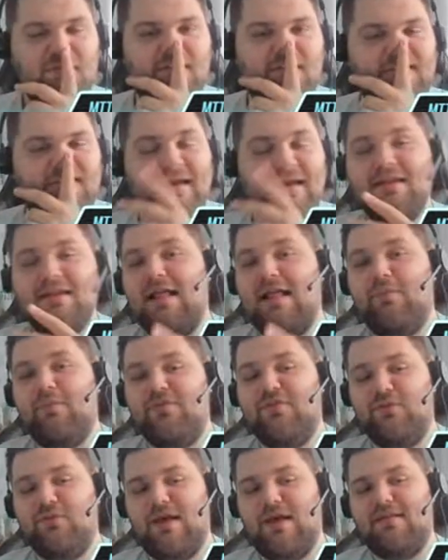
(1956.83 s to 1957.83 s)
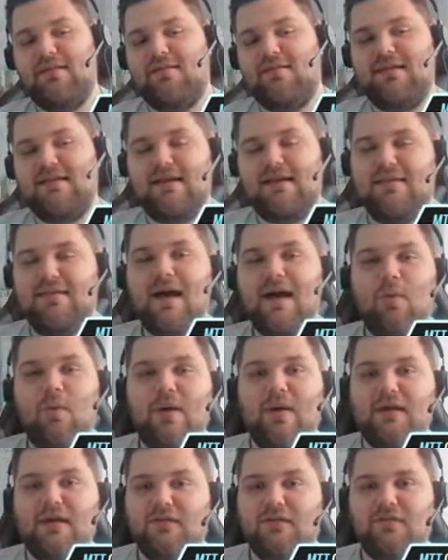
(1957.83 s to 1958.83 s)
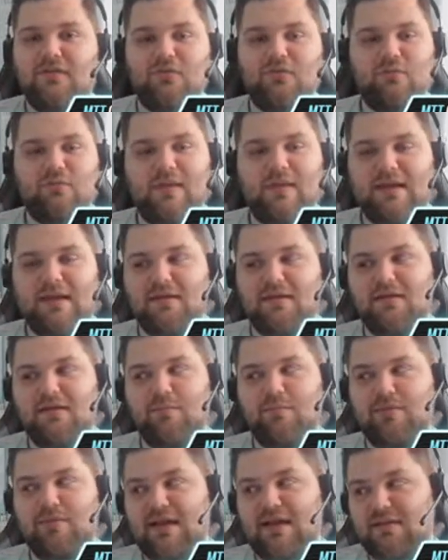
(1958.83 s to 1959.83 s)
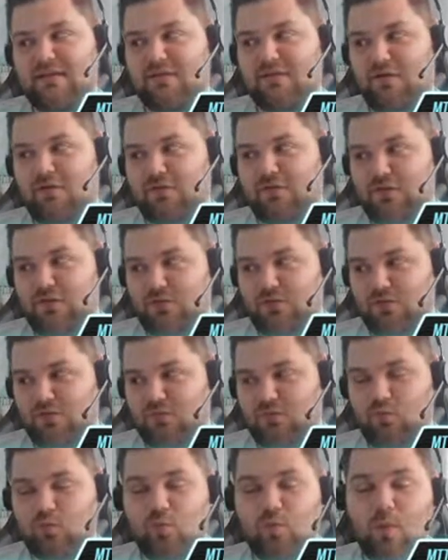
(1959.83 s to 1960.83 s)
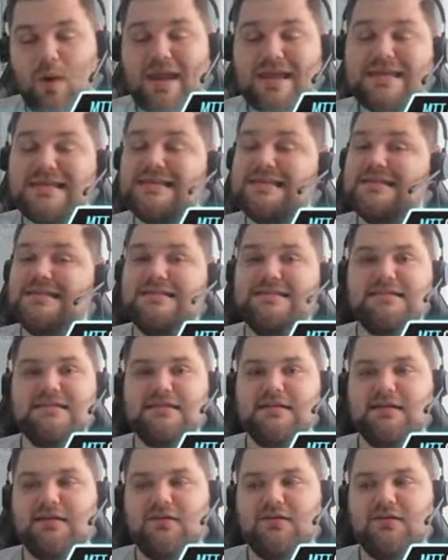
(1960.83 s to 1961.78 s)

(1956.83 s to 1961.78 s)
that helps you, as I said, in that way to make plays of you way easier,